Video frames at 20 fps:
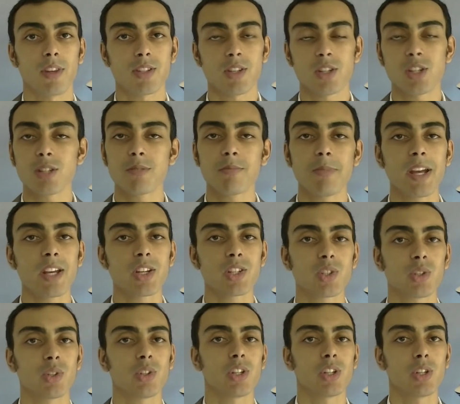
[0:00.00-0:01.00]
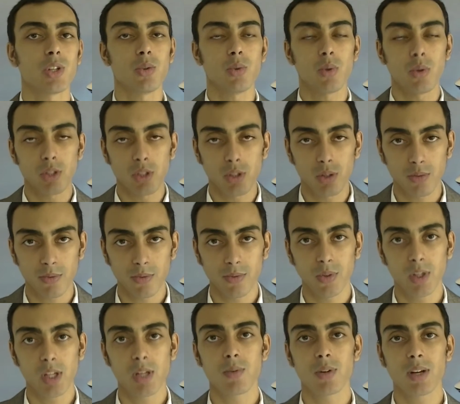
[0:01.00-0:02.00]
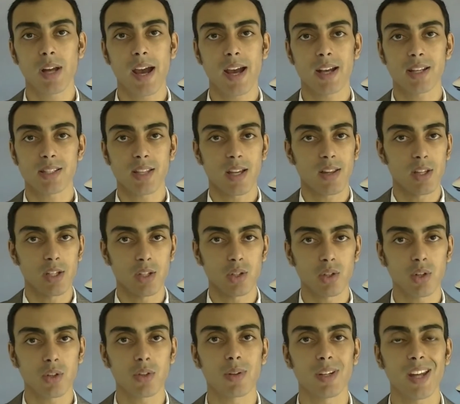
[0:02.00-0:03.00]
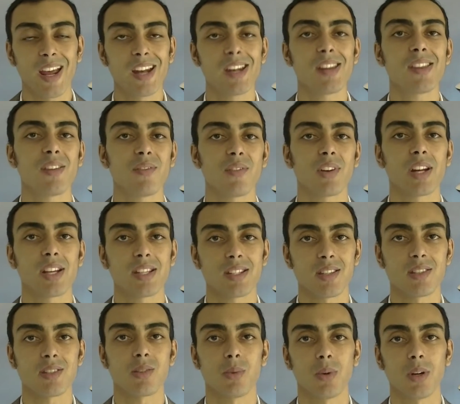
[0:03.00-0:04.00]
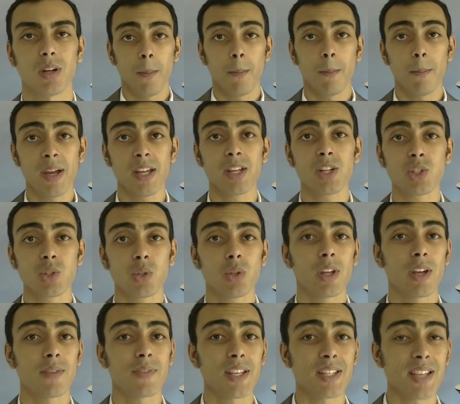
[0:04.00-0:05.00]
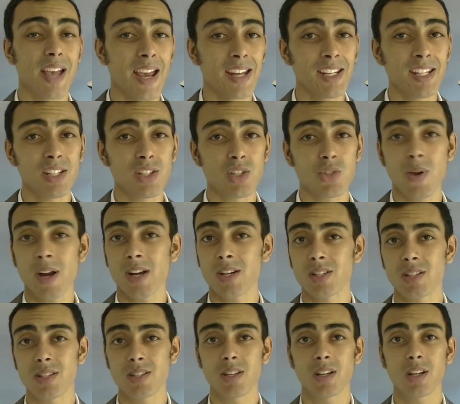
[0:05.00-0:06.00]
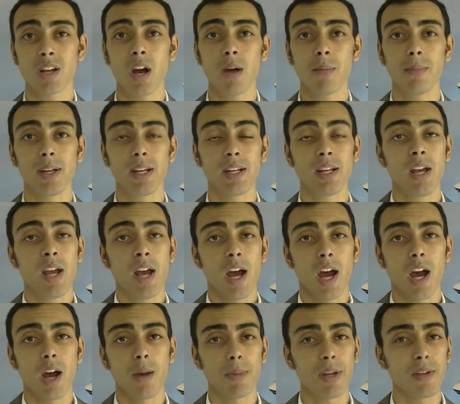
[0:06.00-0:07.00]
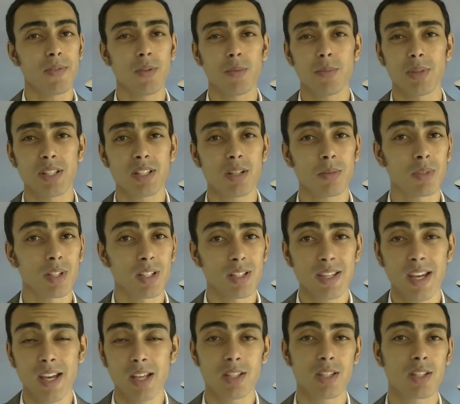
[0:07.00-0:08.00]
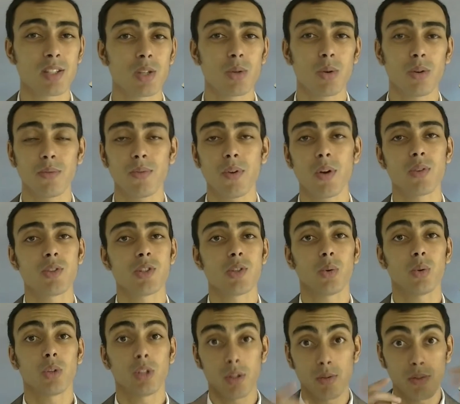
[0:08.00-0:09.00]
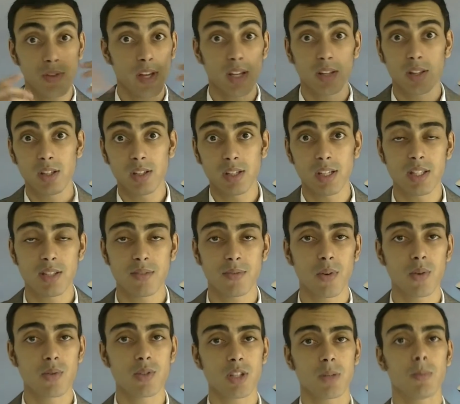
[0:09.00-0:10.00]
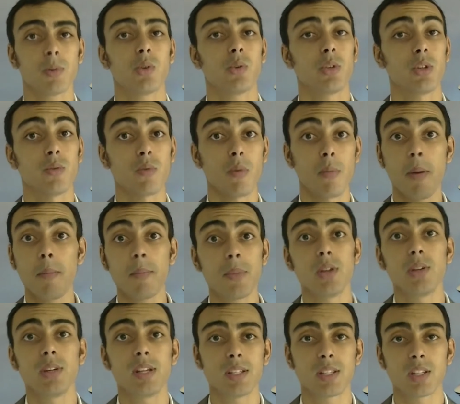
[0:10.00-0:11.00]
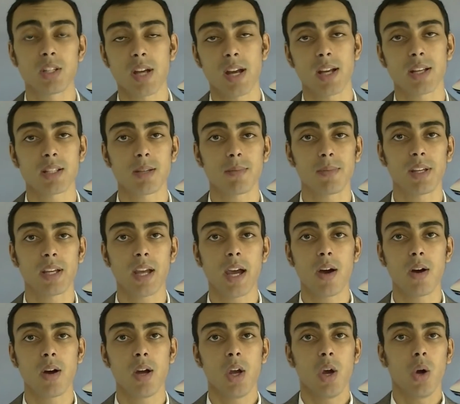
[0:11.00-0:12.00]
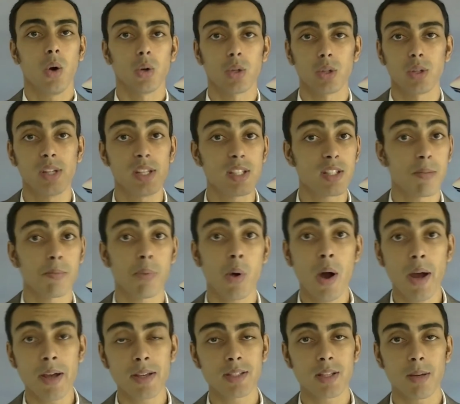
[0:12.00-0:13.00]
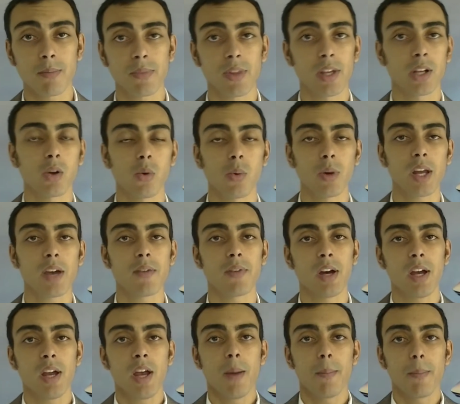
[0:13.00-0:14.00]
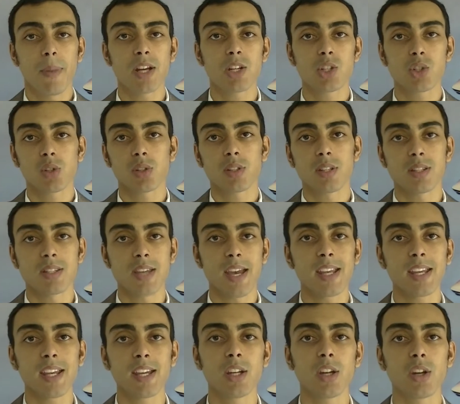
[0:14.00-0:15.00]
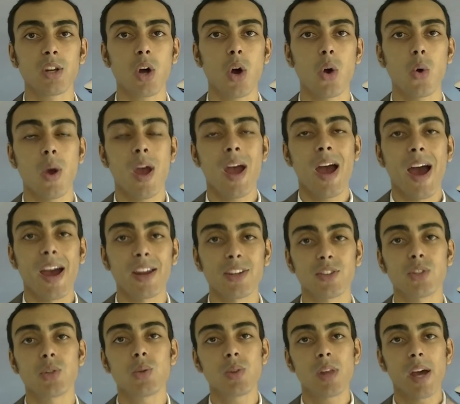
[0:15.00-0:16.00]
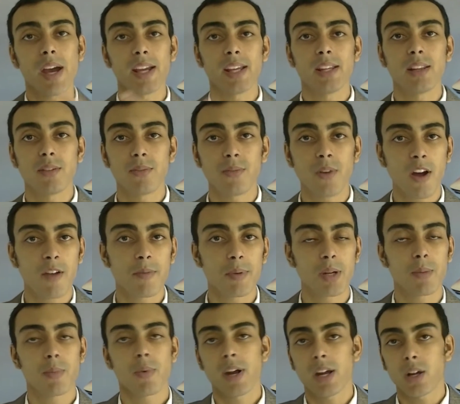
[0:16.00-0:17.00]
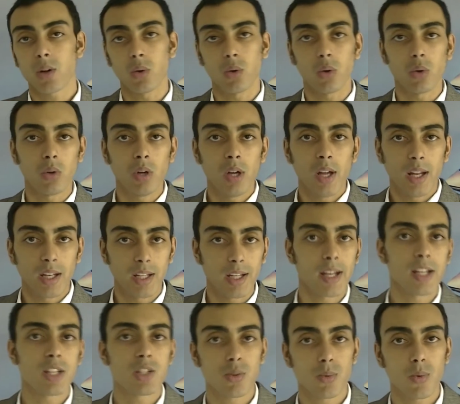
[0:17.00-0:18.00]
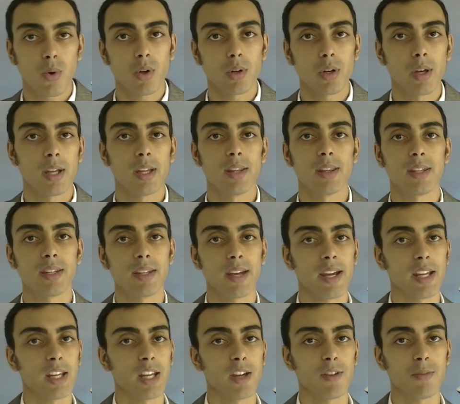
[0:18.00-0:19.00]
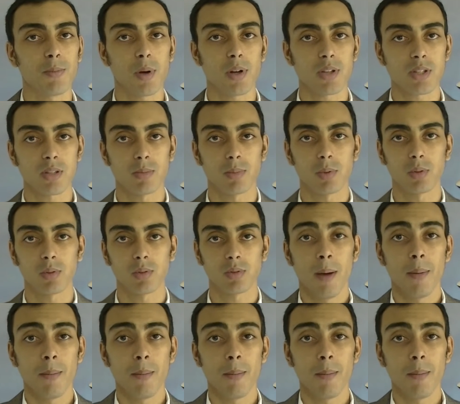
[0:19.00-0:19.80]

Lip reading: So just make sure that you're fully relaxed and that you're not doing anything related to work. Make sure that if there's any distractions that come in, if it be someone that texts you or phones you, or you think that you need to phone someone, or you remember you need to check something out, or you need to buy something or whatever, make sure to take it in a note and do that in the 5-minute break or later on in the day if possible.